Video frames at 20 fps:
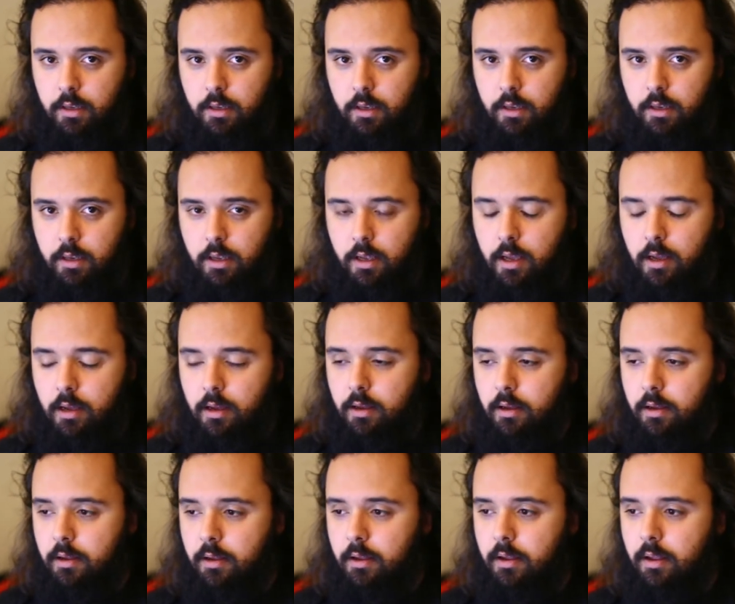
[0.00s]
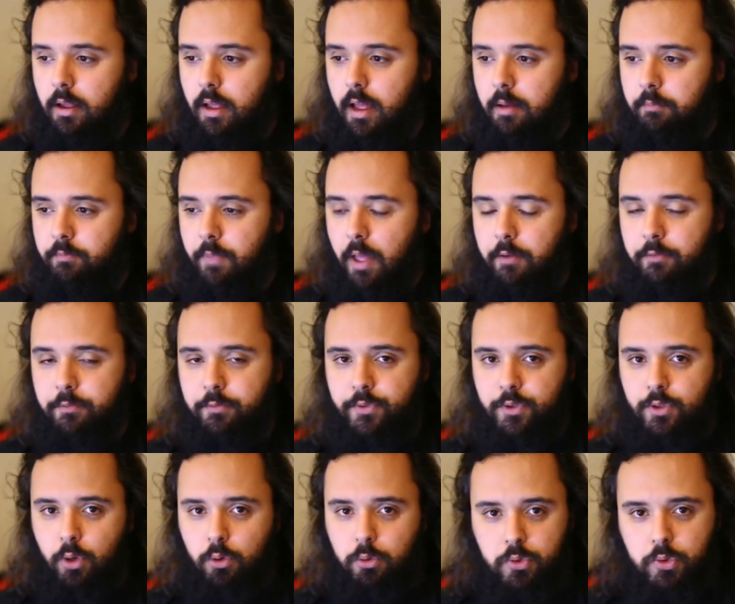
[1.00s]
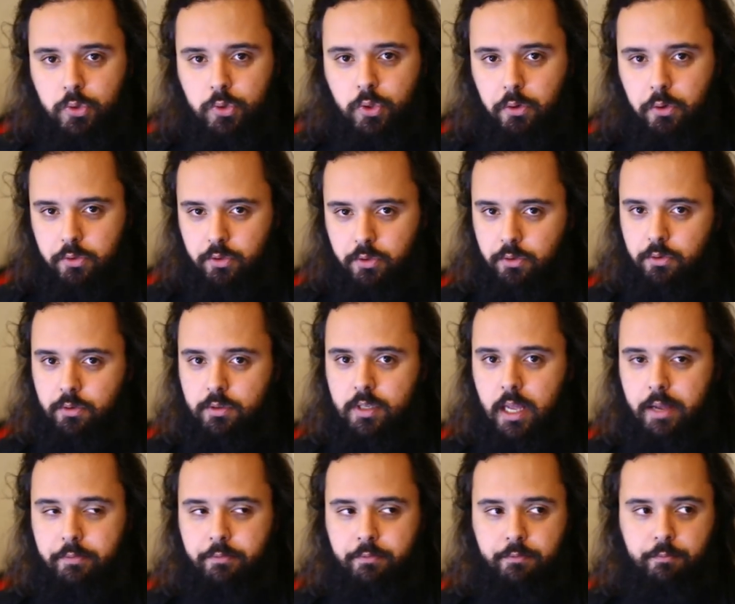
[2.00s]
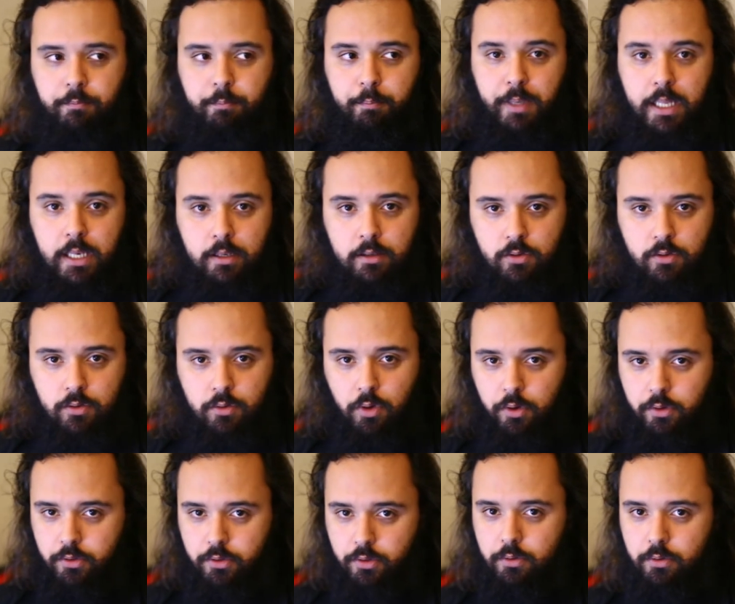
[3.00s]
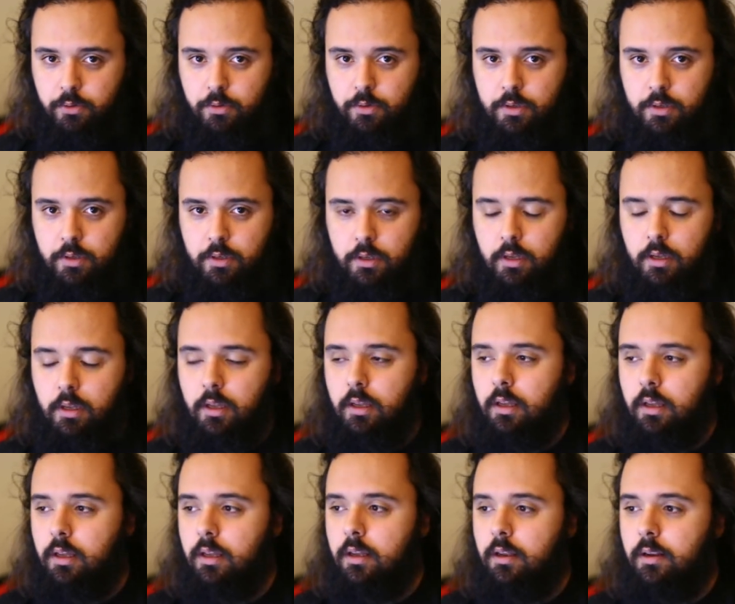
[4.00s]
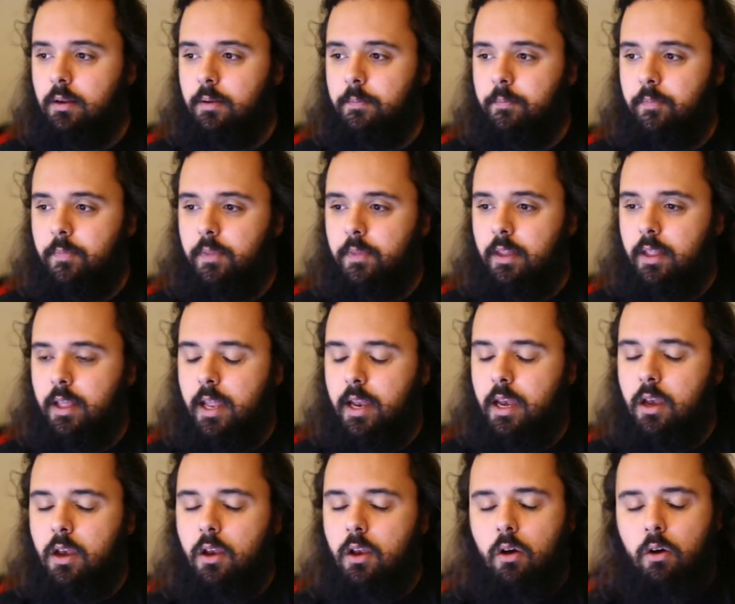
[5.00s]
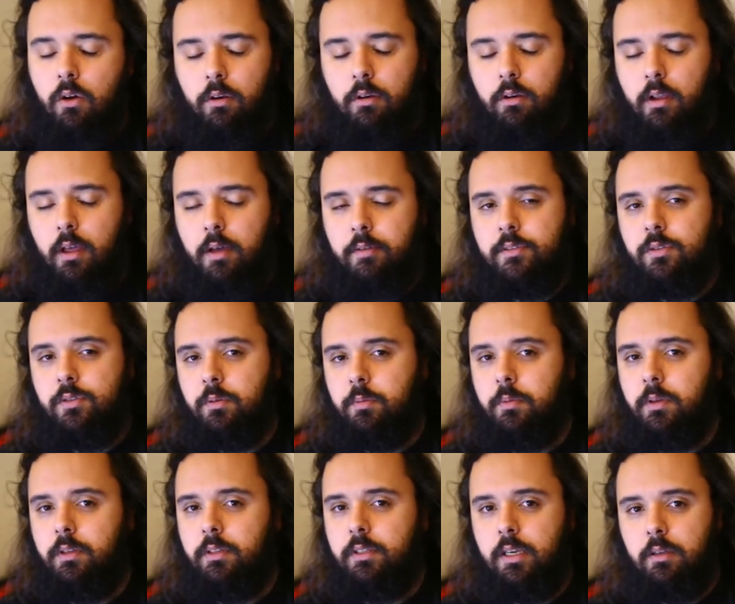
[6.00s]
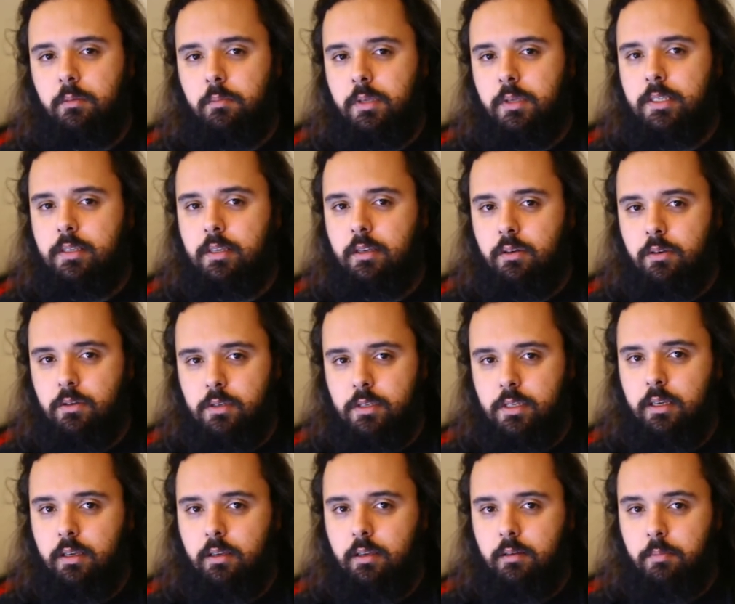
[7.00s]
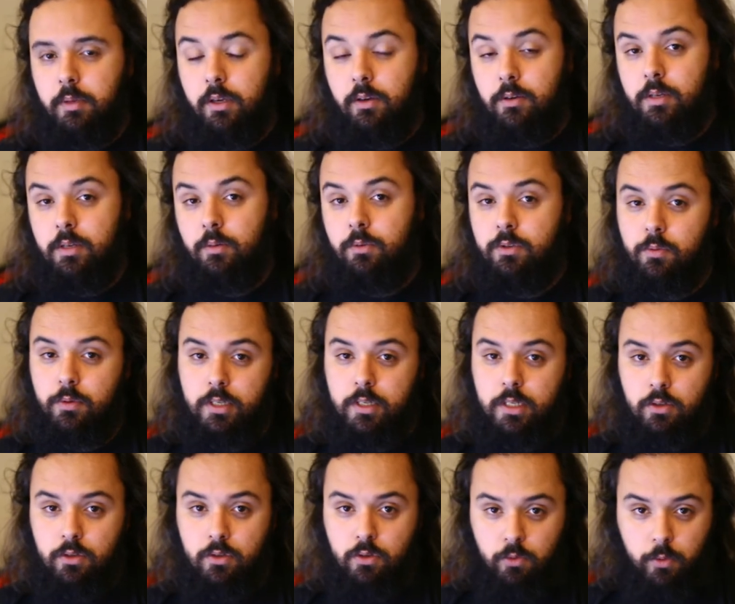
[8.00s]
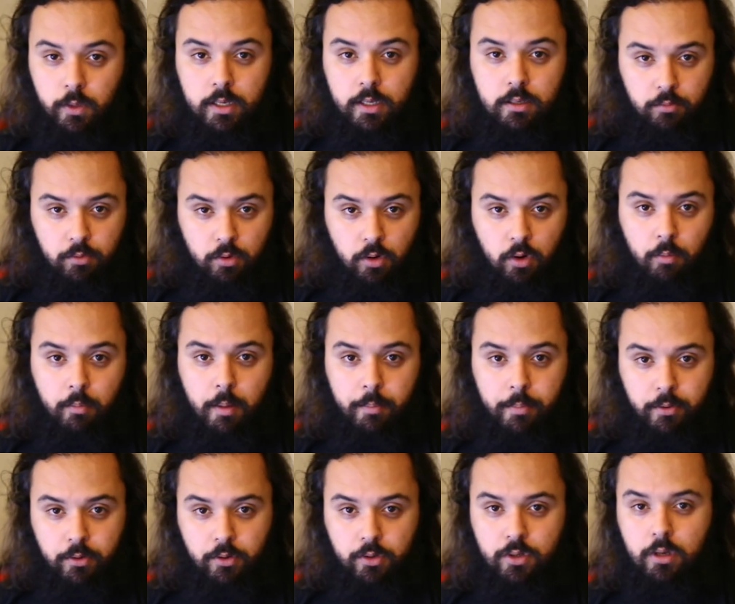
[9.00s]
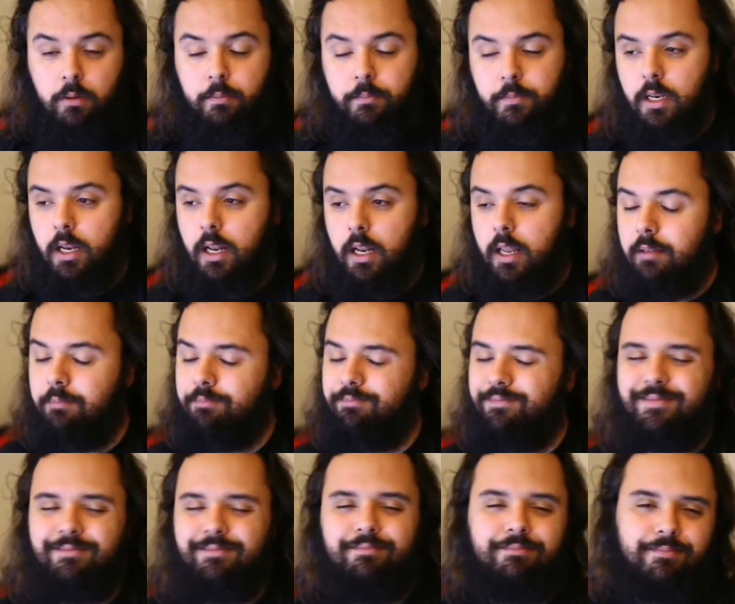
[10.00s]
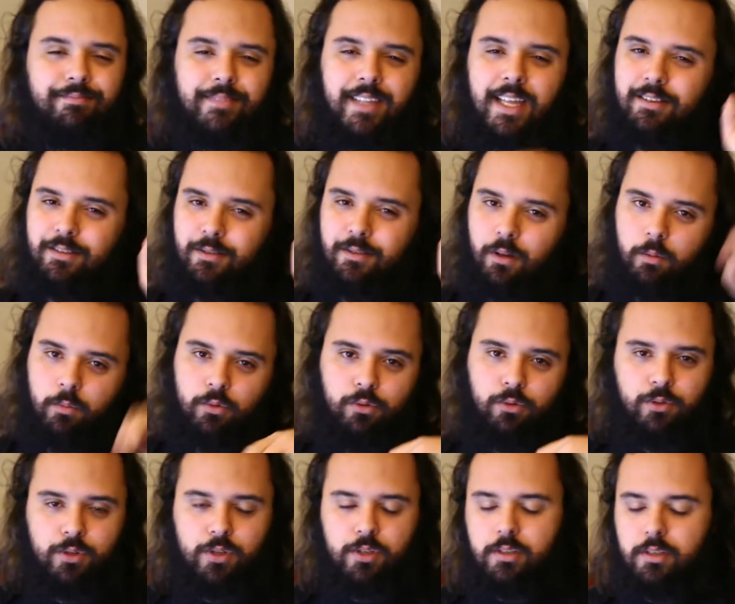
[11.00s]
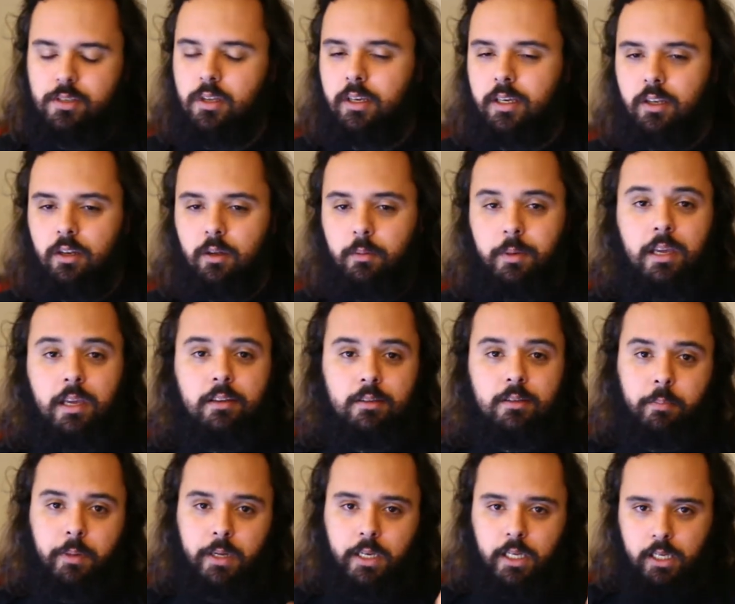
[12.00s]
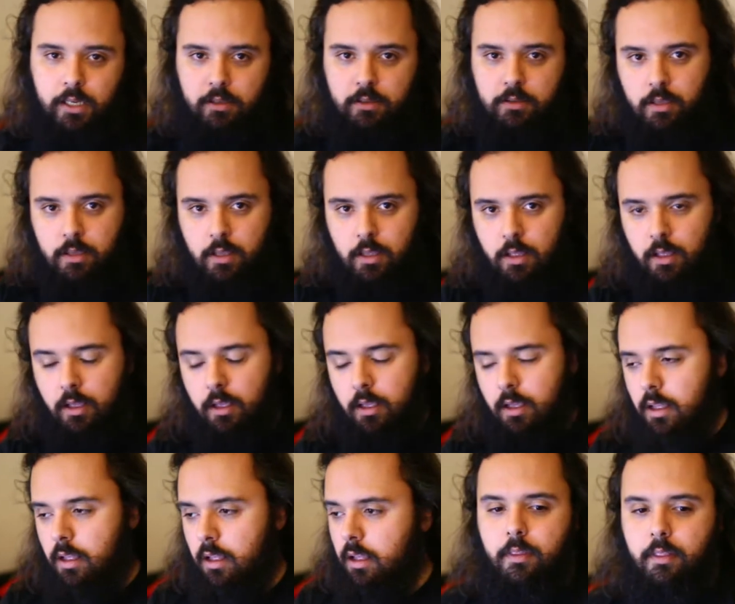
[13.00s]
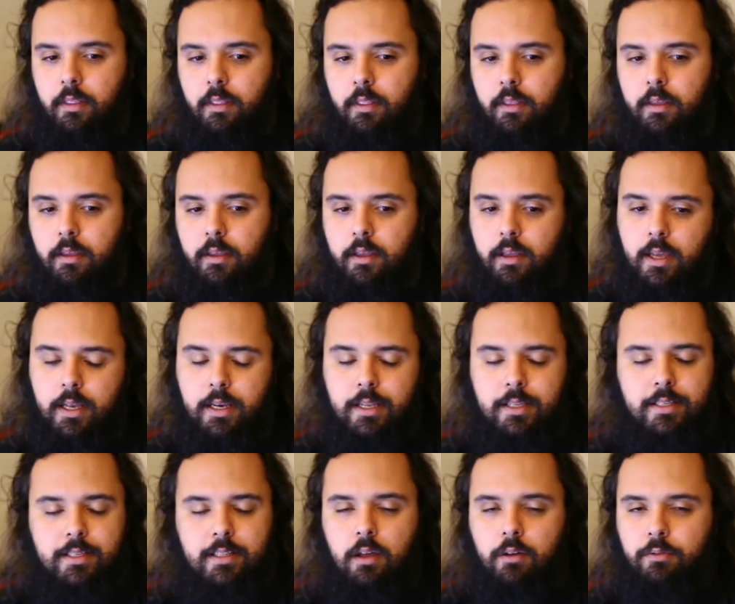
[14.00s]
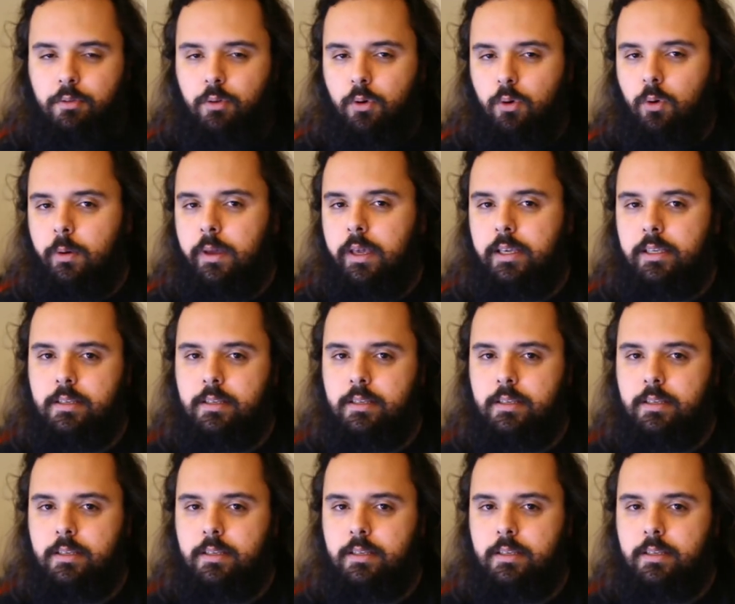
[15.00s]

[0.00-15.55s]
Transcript: I've talked to doctors, I've been to doctors, and none have taken me seriously because I was within 2 weeks of the lumbar puncture. And they're like, that's normal, just suck it up. Here are some painkillers. And it's now 4 weeks.